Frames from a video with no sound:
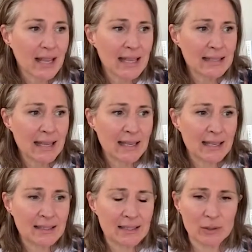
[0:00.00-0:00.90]
and they
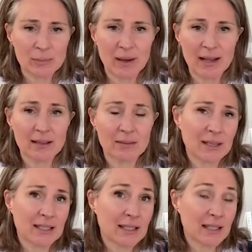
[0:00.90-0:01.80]
eat you know my my
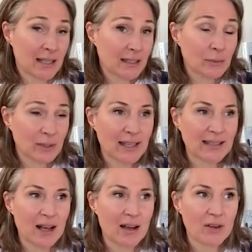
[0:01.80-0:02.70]
son does really like
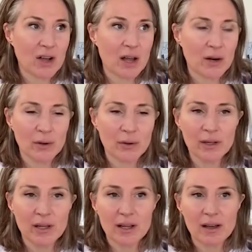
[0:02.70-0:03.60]
the avocado
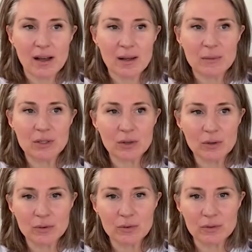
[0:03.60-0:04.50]
um
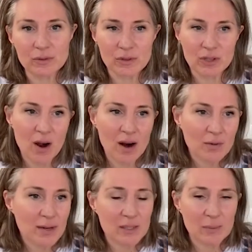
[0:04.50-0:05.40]
so you know there are
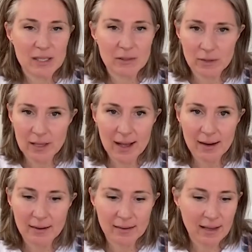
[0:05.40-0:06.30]
recipes for
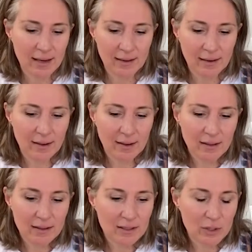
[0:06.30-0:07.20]
that and they
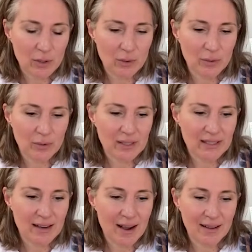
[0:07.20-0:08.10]
so it's
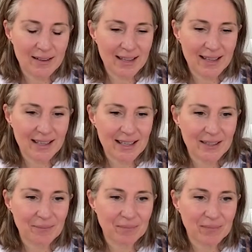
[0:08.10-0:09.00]
not like
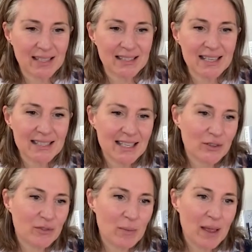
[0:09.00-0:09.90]
it's easy because
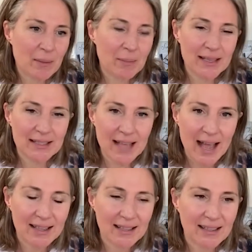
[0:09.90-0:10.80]
if you make a big
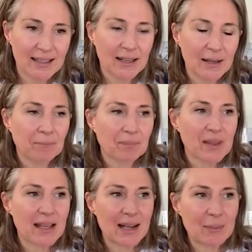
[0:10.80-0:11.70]
salad
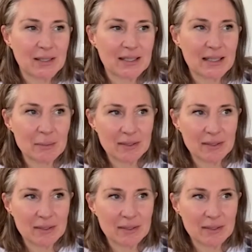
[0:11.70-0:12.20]
and i put steamed